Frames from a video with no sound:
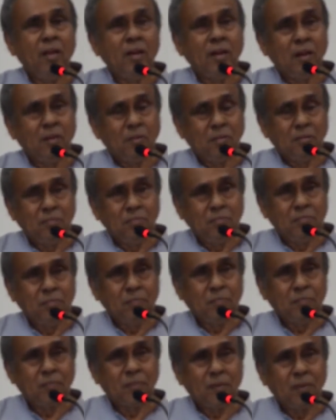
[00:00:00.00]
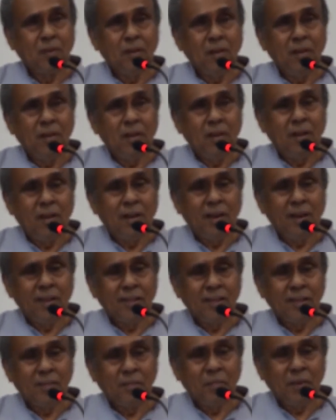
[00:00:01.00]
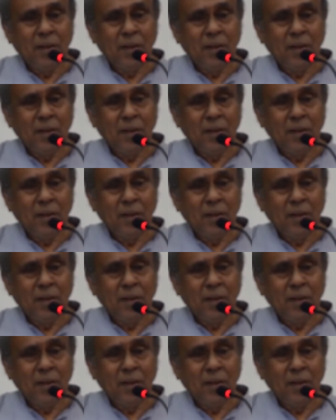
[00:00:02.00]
Now, I think